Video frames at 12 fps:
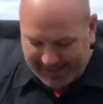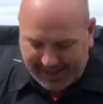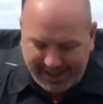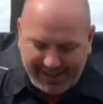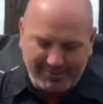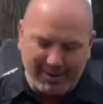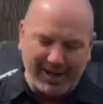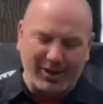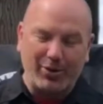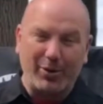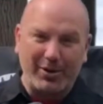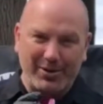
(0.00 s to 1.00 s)
cut about
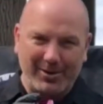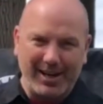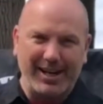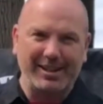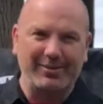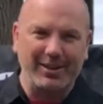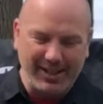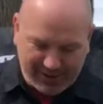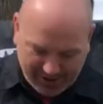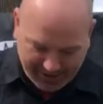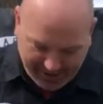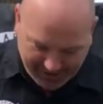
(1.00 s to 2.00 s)
1/4 to 1/8 of an inch
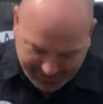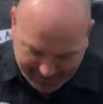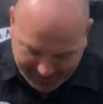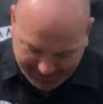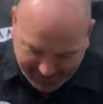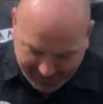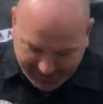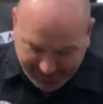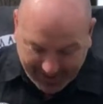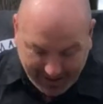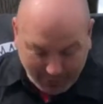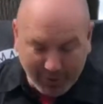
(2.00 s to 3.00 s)
thick.
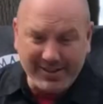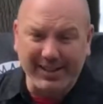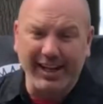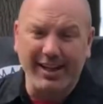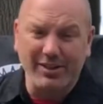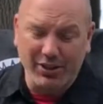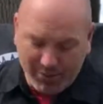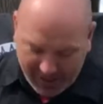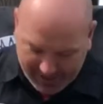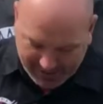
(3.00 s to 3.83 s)
Once again, two ways